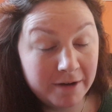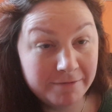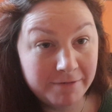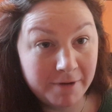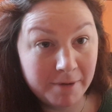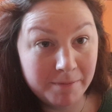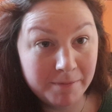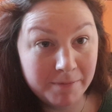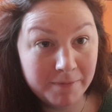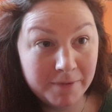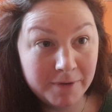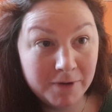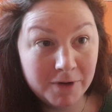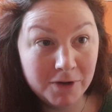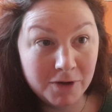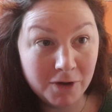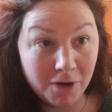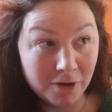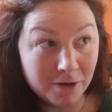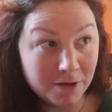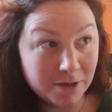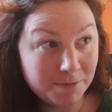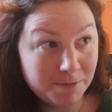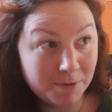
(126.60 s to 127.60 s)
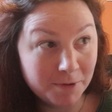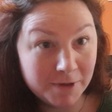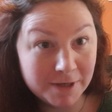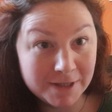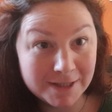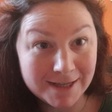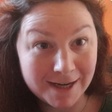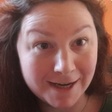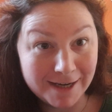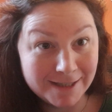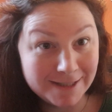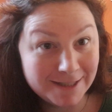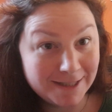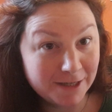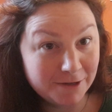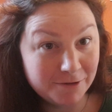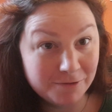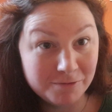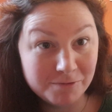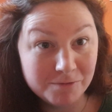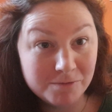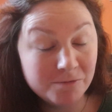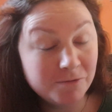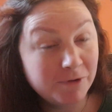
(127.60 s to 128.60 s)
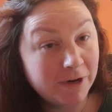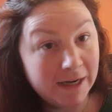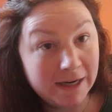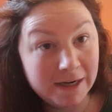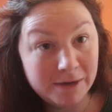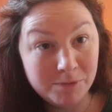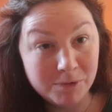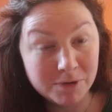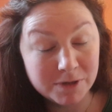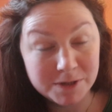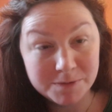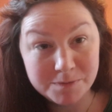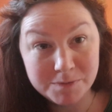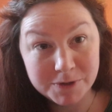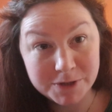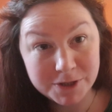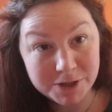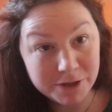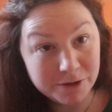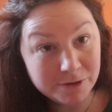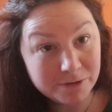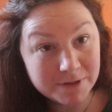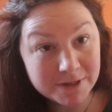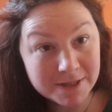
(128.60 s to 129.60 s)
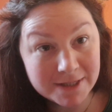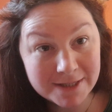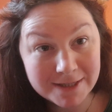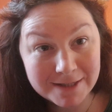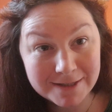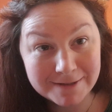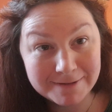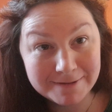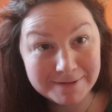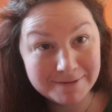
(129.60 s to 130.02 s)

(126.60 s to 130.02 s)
if I'm going to be honest, I didn't really want to produce